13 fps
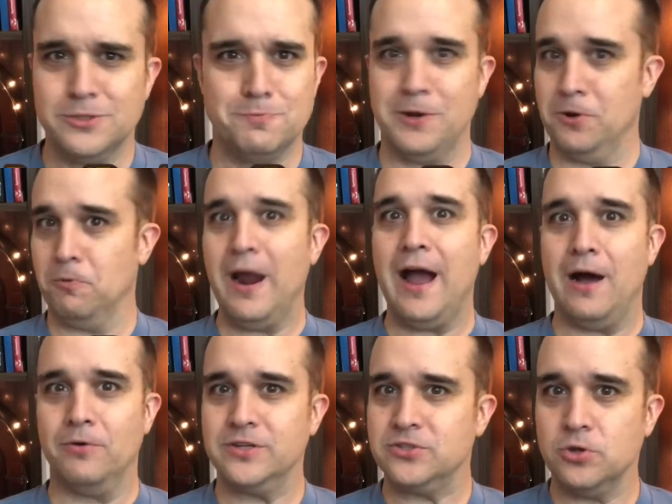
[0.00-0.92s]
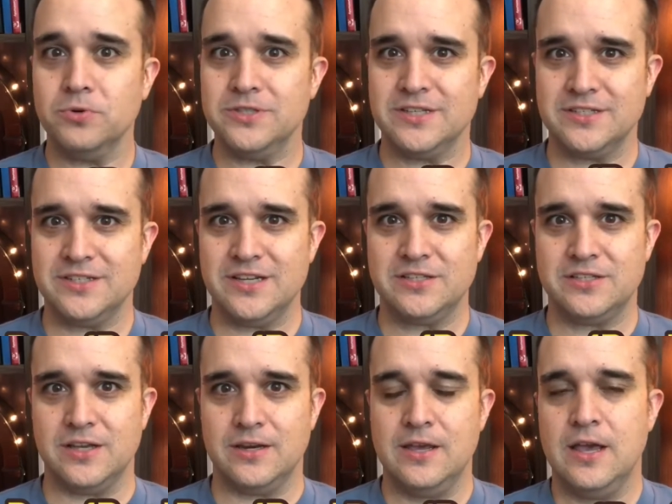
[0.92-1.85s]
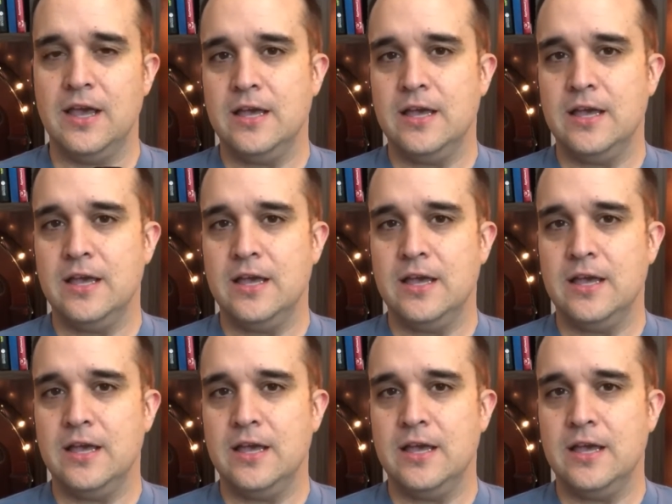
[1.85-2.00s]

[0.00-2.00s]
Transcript: been around. It's always existed.